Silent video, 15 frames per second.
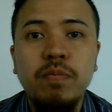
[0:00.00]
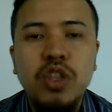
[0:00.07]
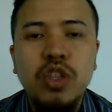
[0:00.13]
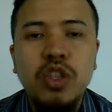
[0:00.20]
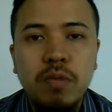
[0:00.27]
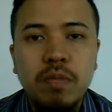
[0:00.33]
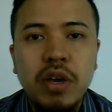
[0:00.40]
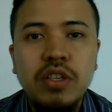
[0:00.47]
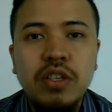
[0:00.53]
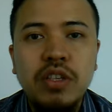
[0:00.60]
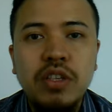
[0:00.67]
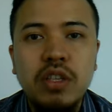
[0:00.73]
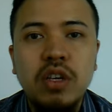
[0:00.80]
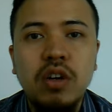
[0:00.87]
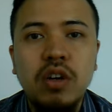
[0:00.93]
to be based
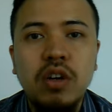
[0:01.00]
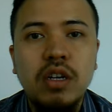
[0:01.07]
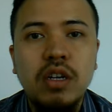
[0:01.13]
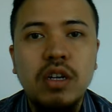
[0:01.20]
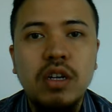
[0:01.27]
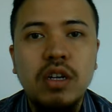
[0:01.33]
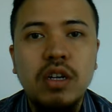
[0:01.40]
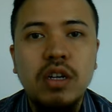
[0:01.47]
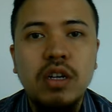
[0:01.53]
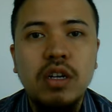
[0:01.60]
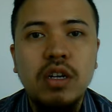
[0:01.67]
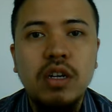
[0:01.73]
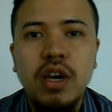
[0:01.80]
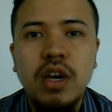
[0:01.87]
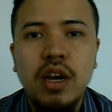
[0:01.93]
in Jakarta,
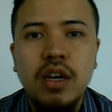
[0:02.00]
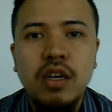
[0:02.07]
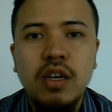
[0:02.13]
Indonesia.